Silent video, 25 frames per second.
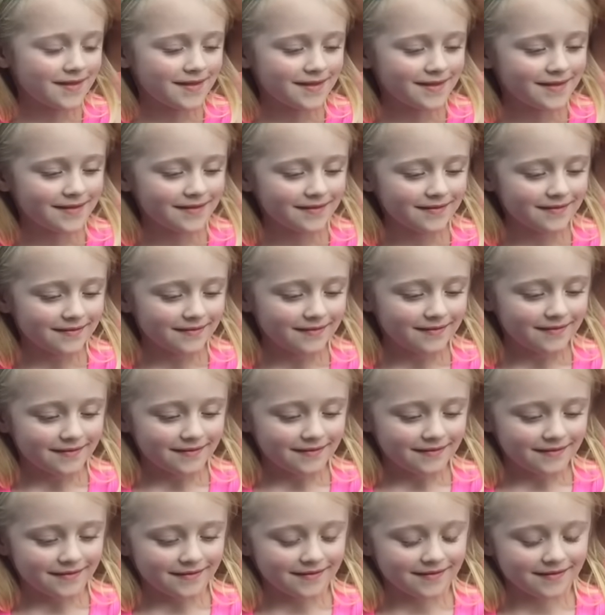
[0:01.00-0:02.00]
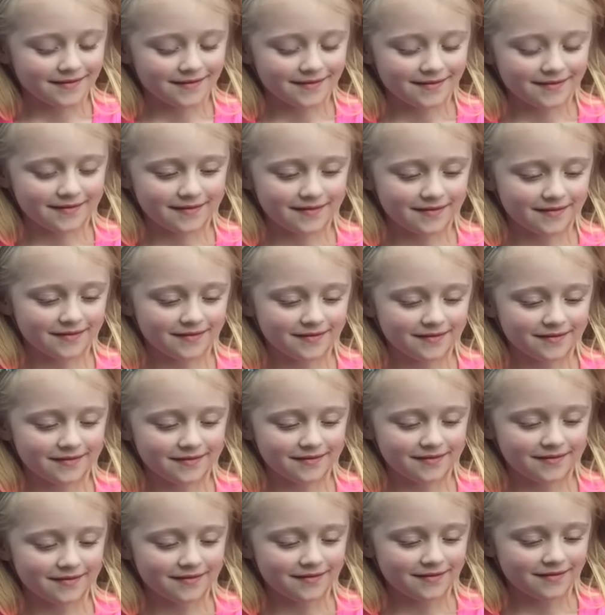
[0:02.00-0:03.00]

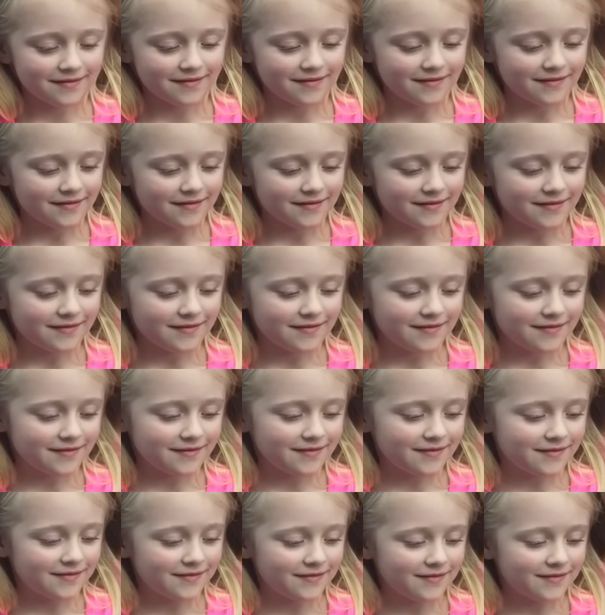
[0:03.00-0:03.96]
(not speaking)